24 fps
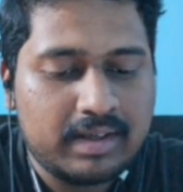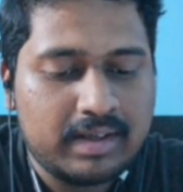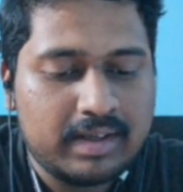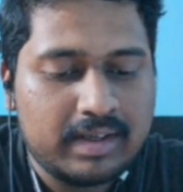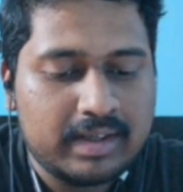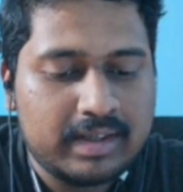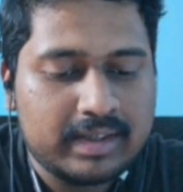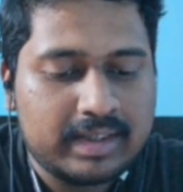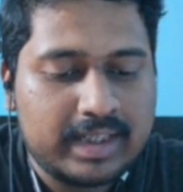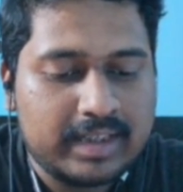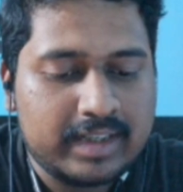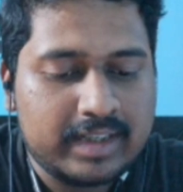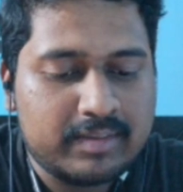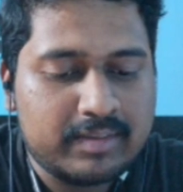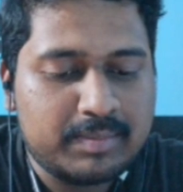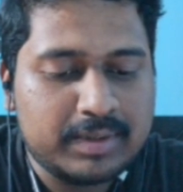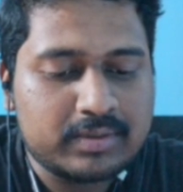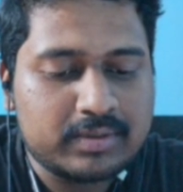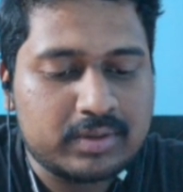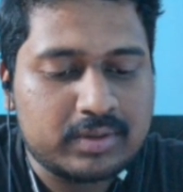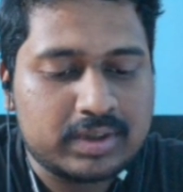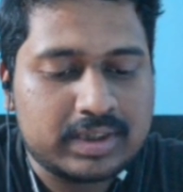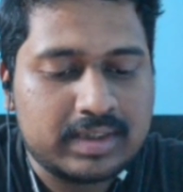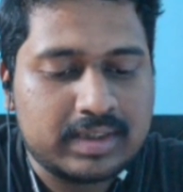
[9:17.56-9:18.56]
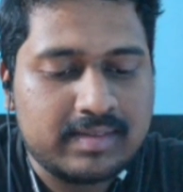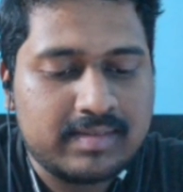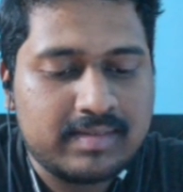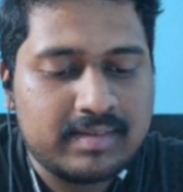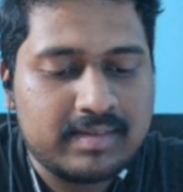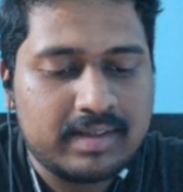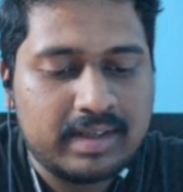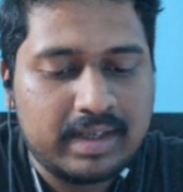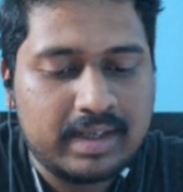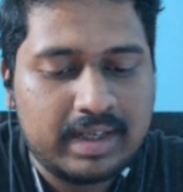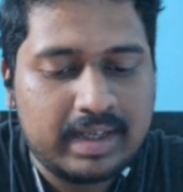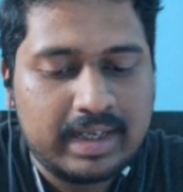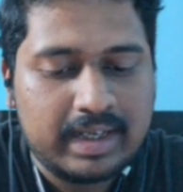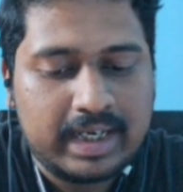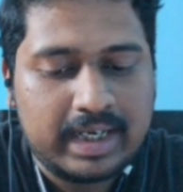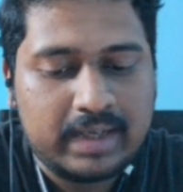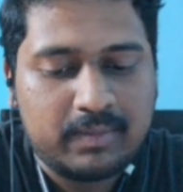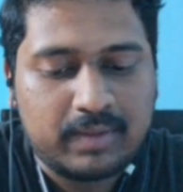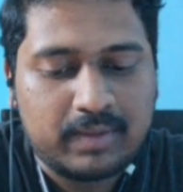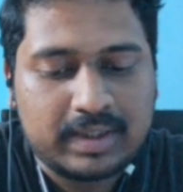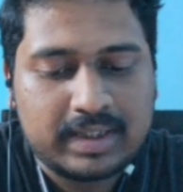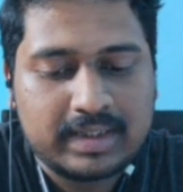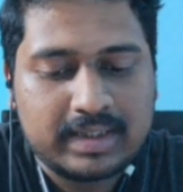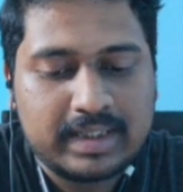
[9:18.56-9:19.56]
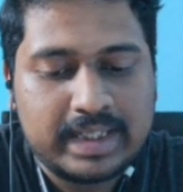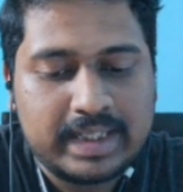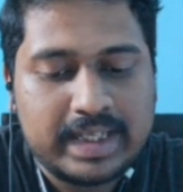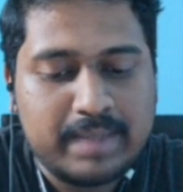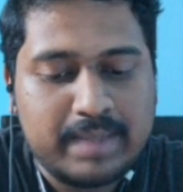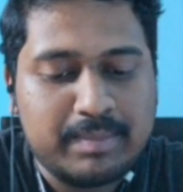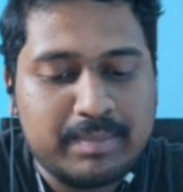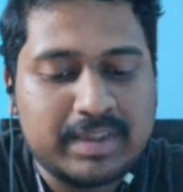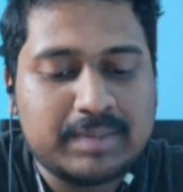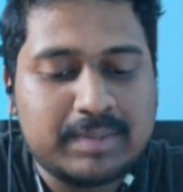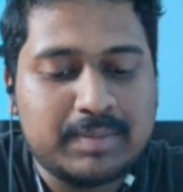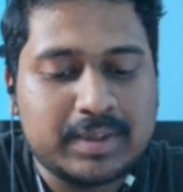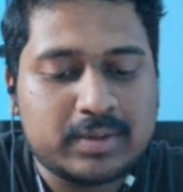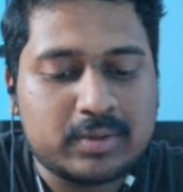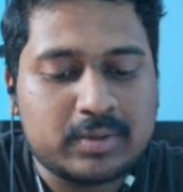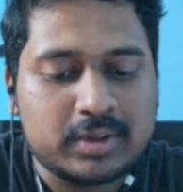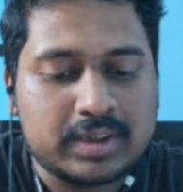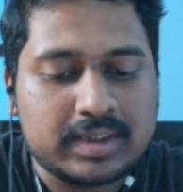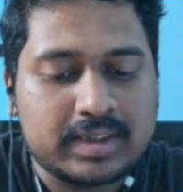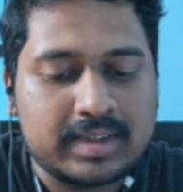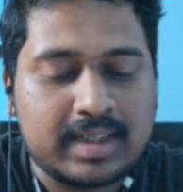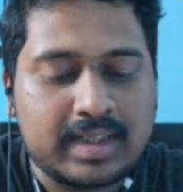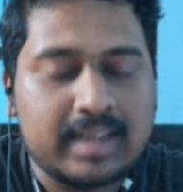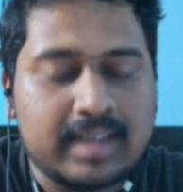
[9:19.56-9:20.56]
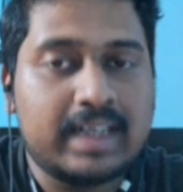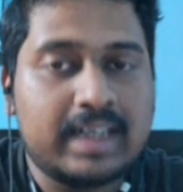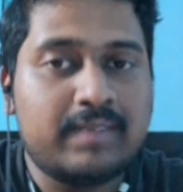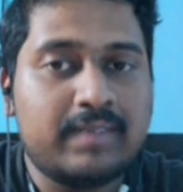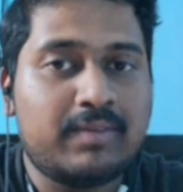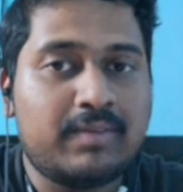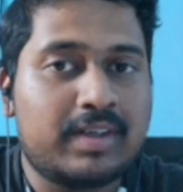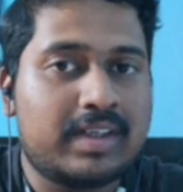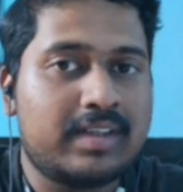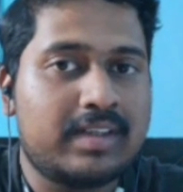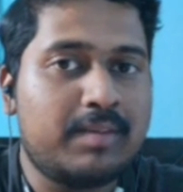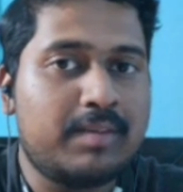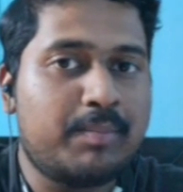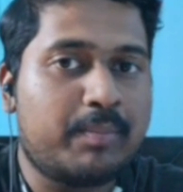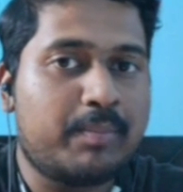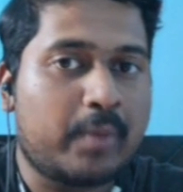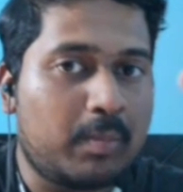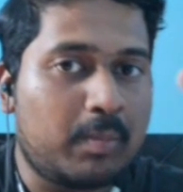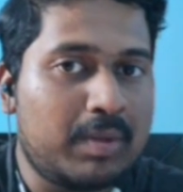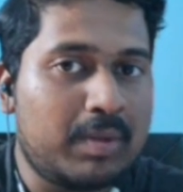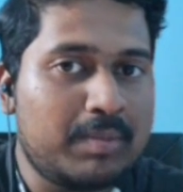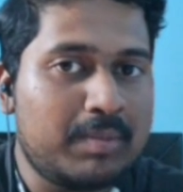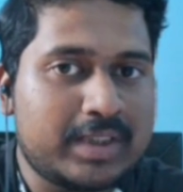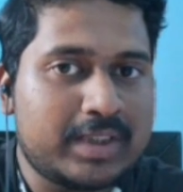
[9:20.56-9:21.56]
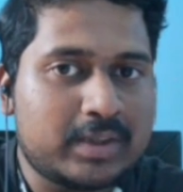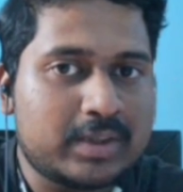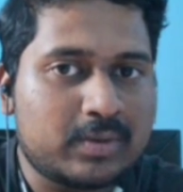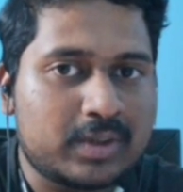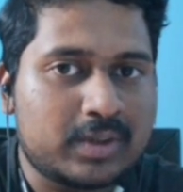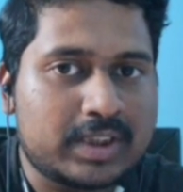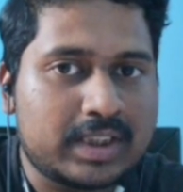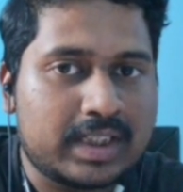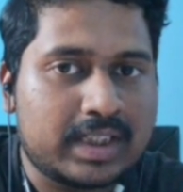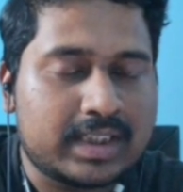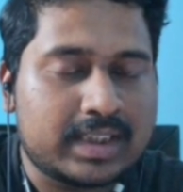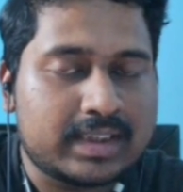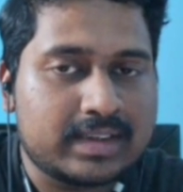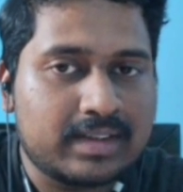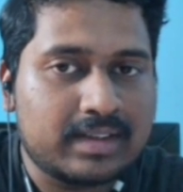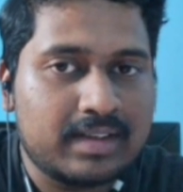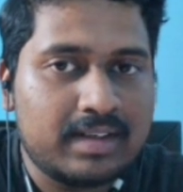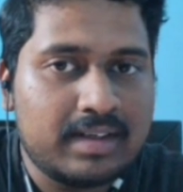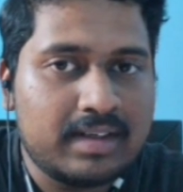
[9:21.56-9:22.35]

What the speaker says: Case-based questions. And what are the image-based questions are, and what are the problem-based questions asked.